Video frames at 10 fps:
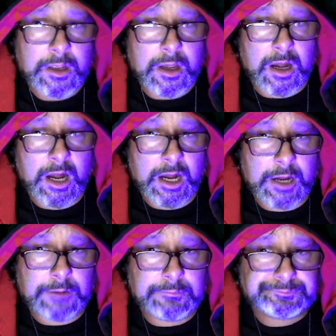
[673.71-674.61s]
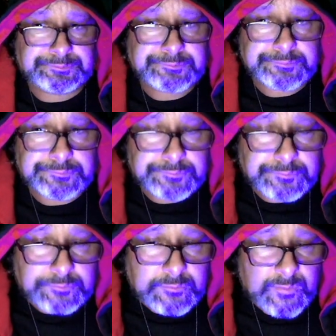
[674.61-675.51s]
Upon
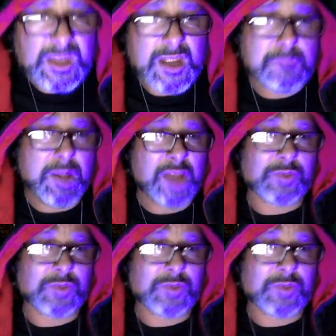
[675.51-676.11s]
the